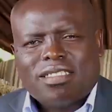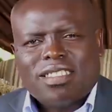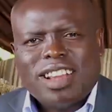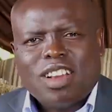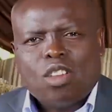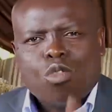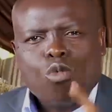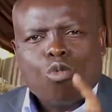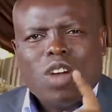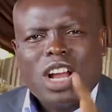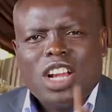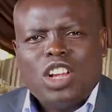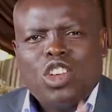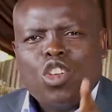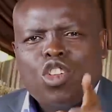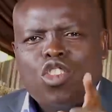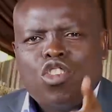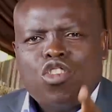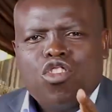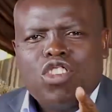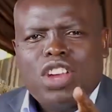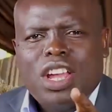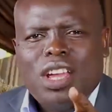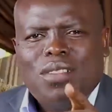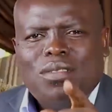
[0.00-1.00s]
that what your
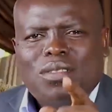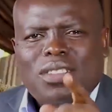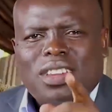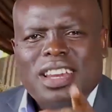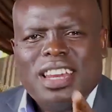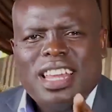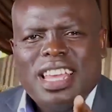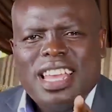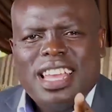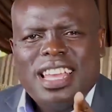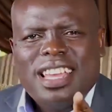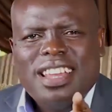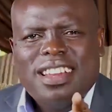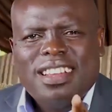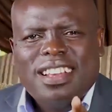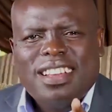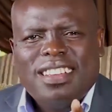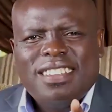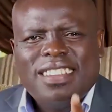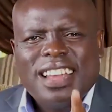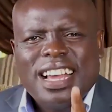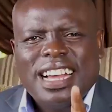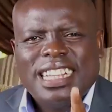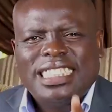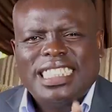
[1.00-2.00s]
dreams need
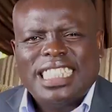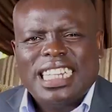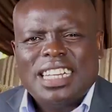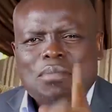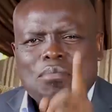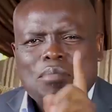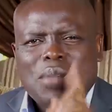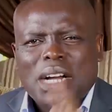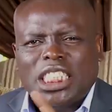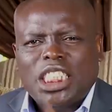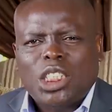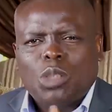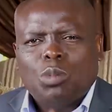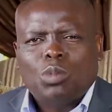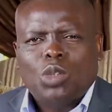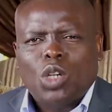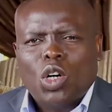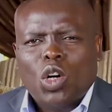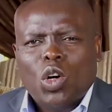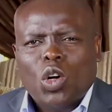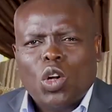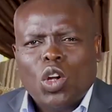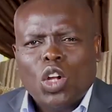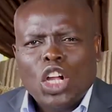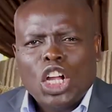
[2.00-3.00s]
is actually much
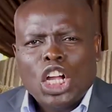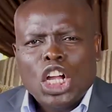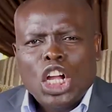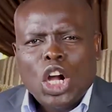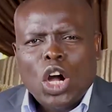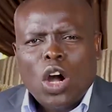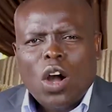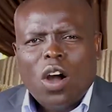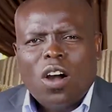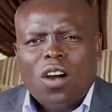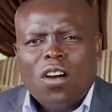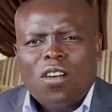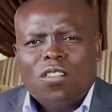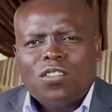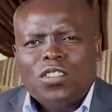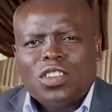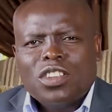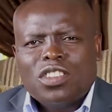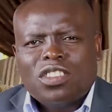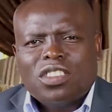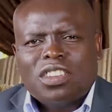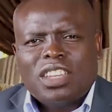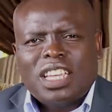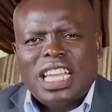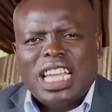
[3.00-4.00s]
more of
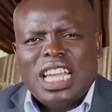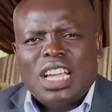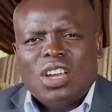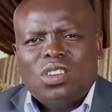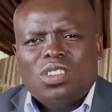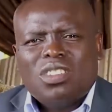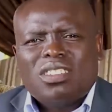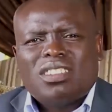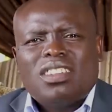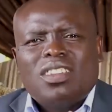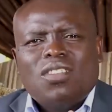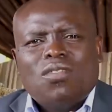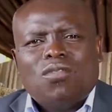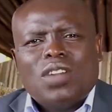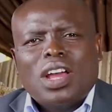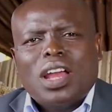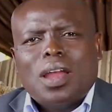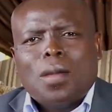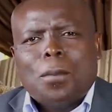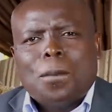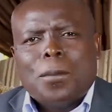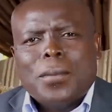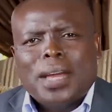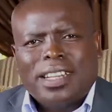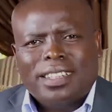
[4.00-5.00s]
skills
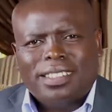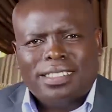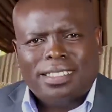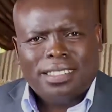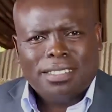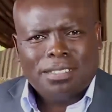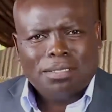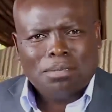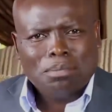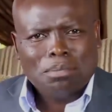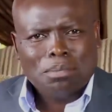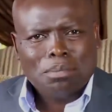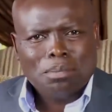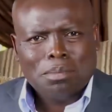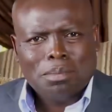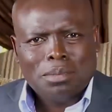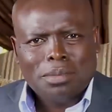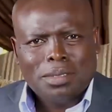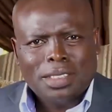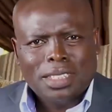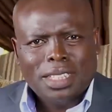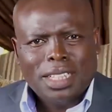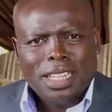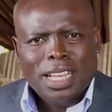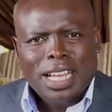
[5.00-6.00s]
development.
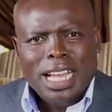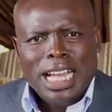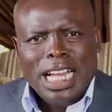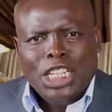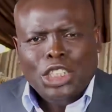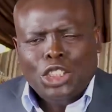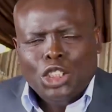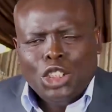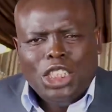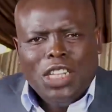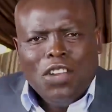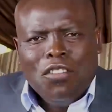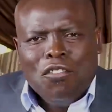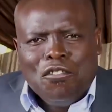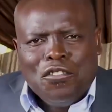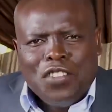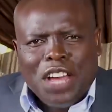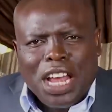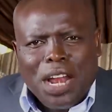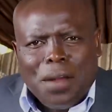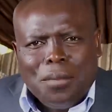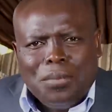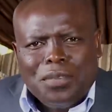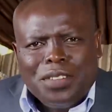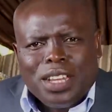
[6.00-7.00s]
To
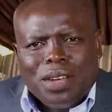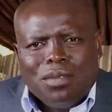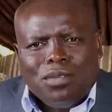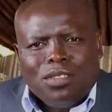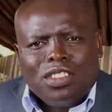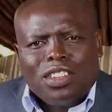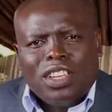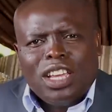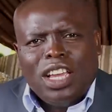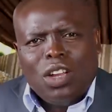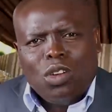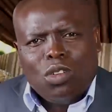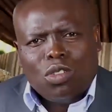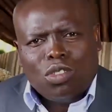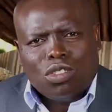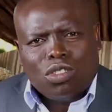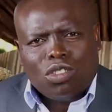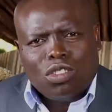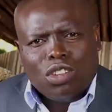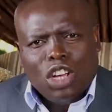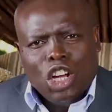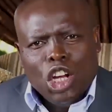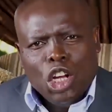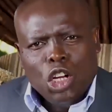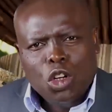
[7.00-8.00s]
develop some
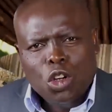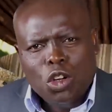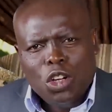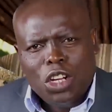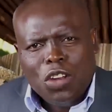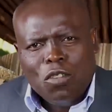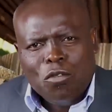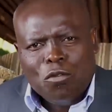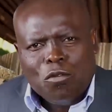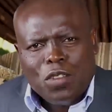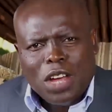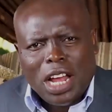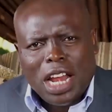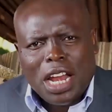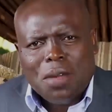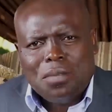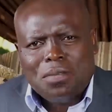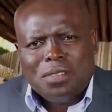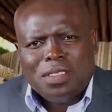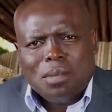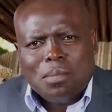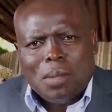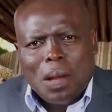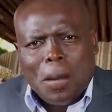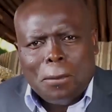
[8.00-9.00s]
skills, to develop
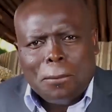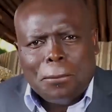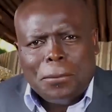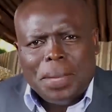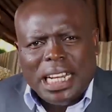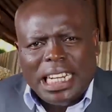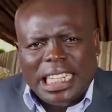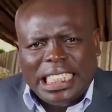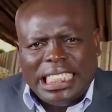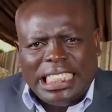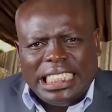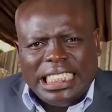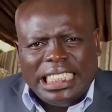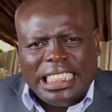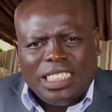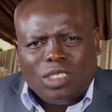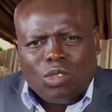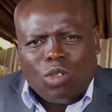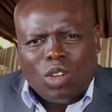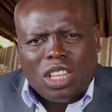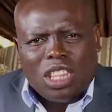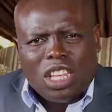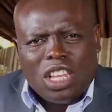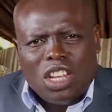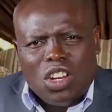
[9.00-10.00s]
some abilities
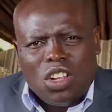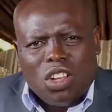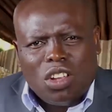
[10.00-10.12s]
within